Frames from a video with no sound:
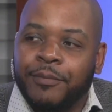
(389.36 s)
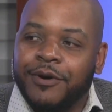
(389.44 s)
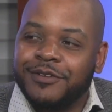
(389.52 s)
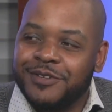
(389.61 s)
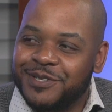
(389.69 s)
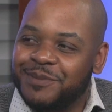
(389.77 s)

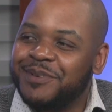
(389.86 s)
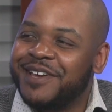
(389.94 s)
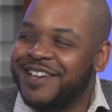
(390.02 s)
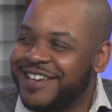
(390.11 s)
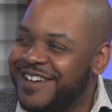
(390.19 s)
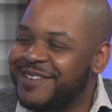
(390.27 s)

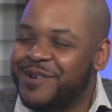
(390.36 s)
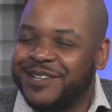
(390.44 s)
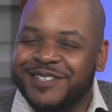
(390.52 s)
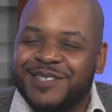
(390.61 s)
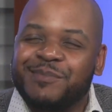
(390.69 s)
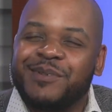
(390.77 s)
participate. Yeah,
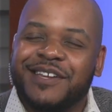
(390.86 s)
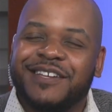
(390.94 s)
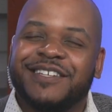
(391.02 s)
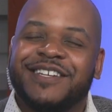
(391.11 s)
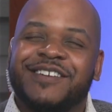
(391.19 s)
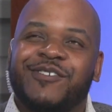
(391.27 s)
participate
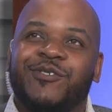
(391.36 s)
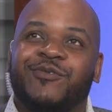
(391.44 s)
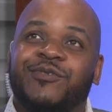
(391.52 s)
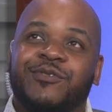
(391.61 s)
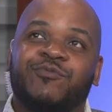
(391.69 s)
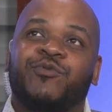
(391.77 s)
in,
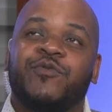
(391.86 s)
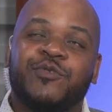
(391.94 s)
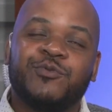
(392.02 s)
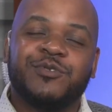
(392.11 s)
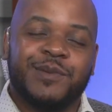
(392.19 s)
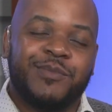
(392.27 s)
or
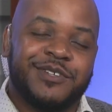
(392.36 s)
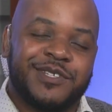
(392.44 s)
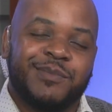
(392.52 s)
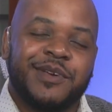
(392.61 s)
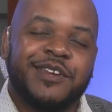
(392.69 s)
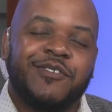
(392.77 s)
refuse to
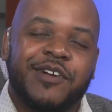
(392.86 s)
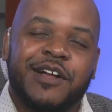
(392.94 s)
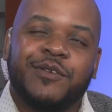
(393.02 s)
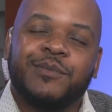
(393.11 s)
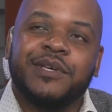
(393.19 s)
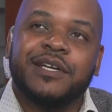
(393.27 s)
participate in
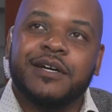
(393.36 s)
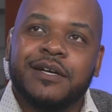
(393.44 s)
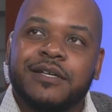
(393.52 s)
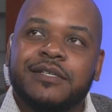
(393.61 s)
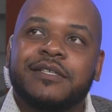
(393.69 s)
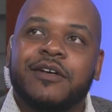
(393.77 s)
rather
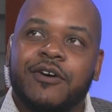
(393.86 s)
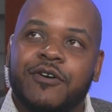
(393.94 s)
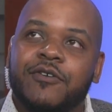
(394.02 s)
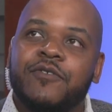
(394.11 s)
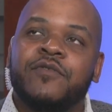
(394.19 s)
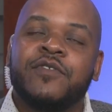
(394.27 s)
because
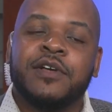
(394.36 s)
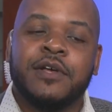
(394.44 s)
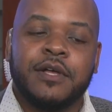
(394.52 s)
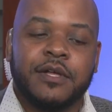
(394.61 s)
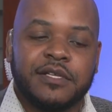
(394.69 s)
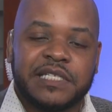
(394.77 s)
of
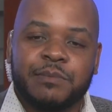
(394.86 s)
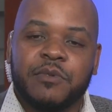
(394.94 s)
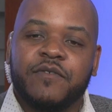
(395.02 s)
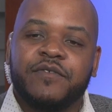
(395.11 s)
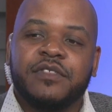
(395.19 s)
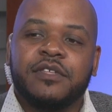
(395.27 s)
some
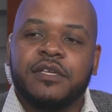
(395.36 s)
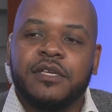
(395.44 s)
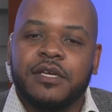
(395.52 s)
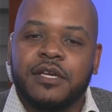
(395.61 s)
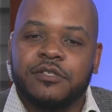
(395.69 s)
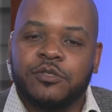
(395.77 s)
of
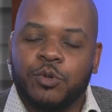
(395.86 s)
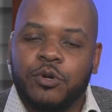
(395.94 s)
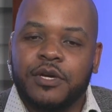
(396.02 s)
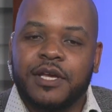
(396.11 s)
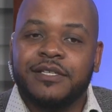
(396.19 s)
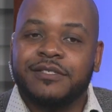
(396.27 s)
the
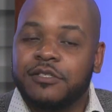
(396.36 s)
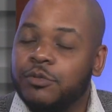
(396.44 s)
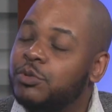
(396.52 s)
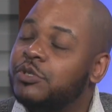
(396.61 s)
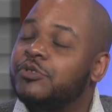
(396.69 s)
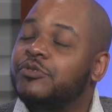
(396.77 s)
historic
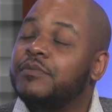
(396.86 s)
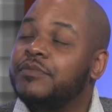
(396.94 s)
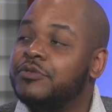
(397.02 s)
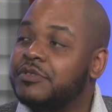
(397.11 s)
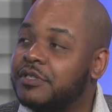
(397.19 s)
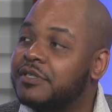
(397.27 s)
institutional
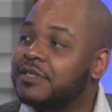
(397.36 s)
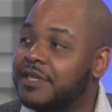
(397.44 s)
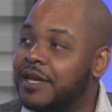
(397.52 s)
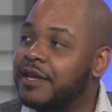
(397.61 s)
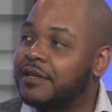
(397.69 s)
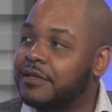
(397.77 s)
abuses
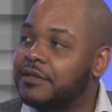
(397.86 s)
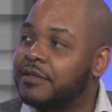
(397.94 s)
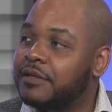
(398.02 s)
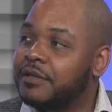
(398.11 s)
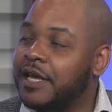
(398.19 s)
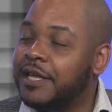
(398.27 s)
that right.
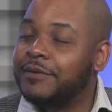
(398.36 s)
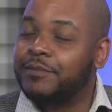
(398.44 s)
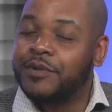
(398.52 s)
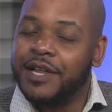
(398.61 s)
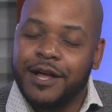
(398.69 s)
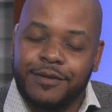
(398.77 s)
and
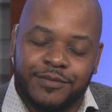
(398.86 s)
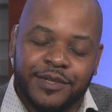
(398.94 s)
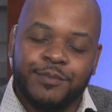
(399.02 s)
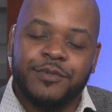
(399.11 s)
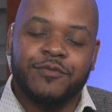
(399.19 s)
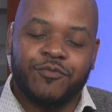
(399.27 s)
uh,
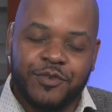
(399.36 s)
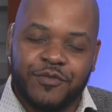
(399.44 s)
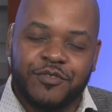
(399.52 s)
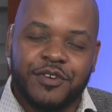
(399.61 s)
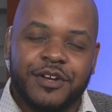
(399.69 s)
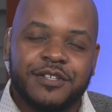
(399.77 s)
let me
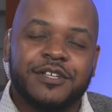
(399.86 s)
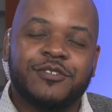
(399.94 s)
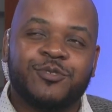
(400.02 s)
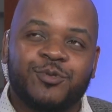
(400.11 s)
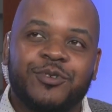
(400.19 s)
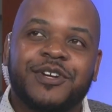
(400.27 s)
rephrase
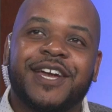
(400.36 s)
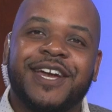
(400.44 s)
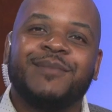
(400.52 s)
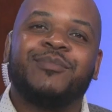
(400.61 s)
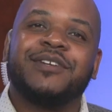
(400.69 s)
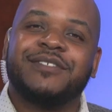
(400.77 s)
historic
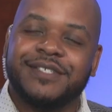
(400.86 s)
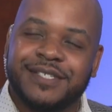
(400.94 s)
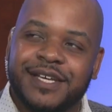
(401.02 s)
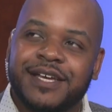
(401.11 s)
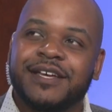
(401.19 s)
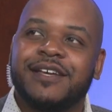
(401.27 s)
and present
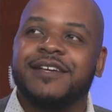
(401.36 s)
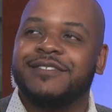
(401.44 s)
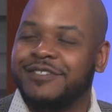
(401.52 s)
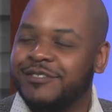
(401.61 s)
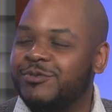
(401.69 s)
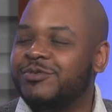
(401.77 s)
day
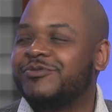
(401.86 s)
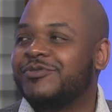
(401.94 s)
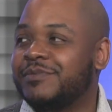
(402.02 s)
institutional